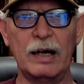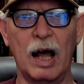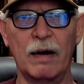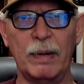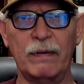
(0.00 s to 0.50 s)

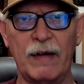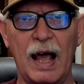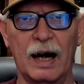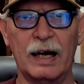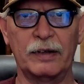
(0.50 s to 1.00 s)
have been
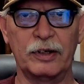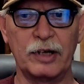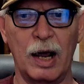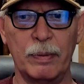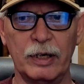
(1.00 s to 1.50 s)
valid at the
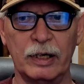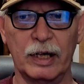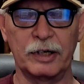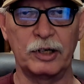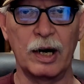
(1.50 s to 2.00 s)
time of the
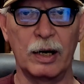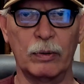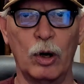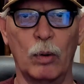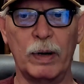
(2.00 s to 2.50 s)
election. I don't
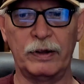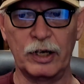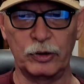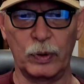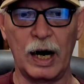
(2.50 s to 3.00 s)
know. But
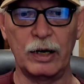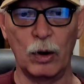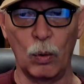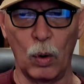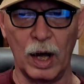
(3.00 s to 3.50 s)
this one I
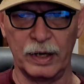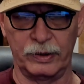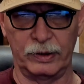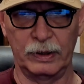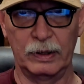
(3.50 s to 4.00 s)
know
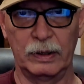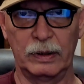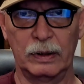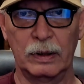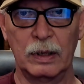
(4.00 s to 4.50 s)
was
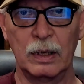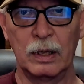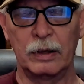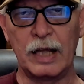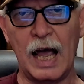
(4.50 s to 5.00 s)

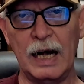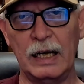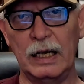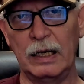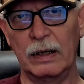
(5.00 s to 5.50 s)
that
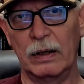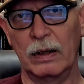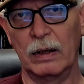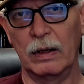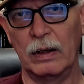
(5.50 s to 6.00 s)

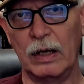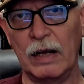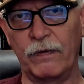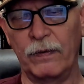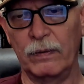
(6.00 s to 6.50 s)

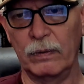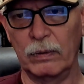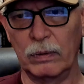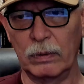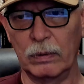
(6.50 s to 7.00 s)
if
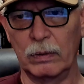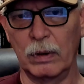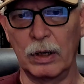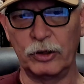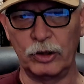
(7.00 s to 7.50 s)

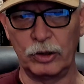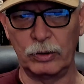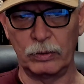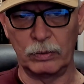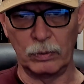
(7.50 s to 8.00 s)

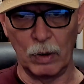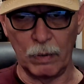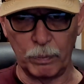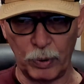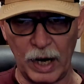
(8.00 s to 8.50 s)
a
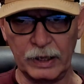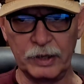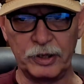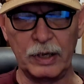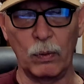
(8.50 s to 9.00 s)

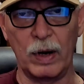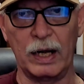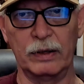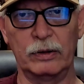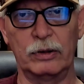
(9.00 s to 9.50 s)
pregnancy
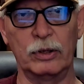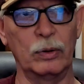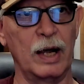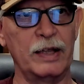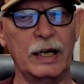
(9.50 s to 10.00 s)
went to,
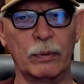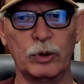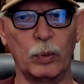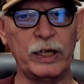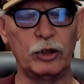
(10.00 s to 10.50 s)
I think it
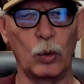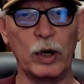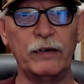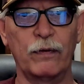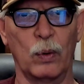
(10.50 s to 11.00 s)
was week
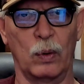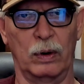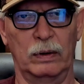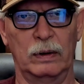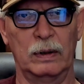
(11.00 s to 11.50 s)
24,
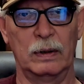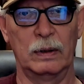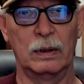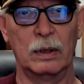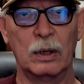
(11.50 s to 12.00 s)

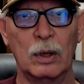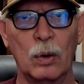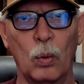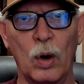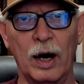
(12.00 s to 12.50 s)

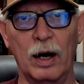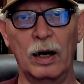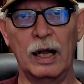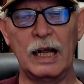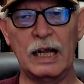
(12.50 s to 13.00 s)

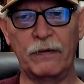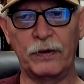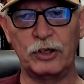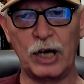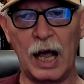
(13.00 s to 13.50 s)
where if a
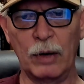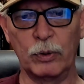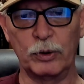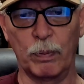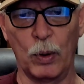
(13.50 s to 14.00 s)
child
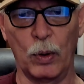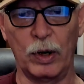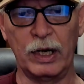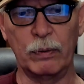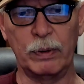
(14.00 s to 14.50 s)
was
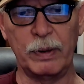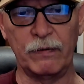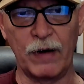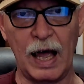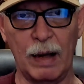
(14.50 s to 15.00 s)
born, it would be
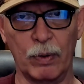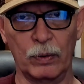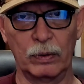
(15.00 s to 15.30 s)
viable.